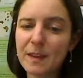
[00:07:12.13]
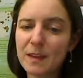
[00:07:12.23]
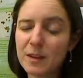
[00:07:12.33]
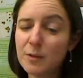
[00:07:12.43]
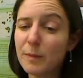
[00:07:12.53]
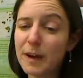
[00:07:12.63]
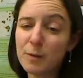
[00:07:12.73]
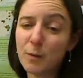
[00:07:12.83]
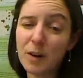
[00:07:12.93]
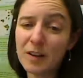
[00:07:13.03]
You
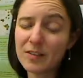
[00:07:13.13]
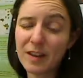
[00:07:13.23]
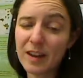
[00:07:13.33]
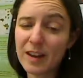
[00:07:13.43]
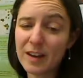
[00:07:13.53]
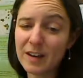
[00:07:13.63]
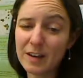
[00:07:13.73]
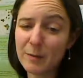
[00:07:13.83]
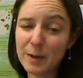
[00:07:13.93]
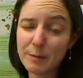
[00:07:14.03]
might want
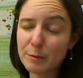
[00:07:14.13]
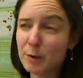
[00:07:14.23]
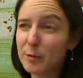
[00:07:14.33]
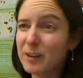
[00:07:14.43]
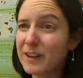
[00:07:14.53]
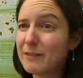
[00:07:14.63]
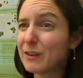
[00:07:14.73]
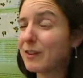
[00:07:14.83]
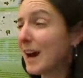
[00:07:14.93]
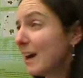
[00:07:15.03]
it might be appropriate to have a
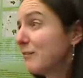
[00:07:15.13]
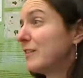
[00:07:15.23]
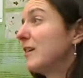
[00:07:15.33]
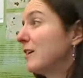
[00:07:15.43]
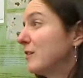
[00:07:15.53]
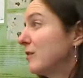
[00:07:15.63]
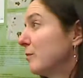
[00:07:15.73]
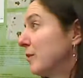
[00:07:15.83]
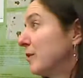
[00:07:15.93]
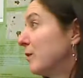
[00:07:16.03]
graph on there, or
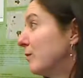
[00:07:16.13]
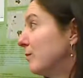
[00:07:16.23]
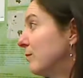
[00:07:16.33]
some, you know,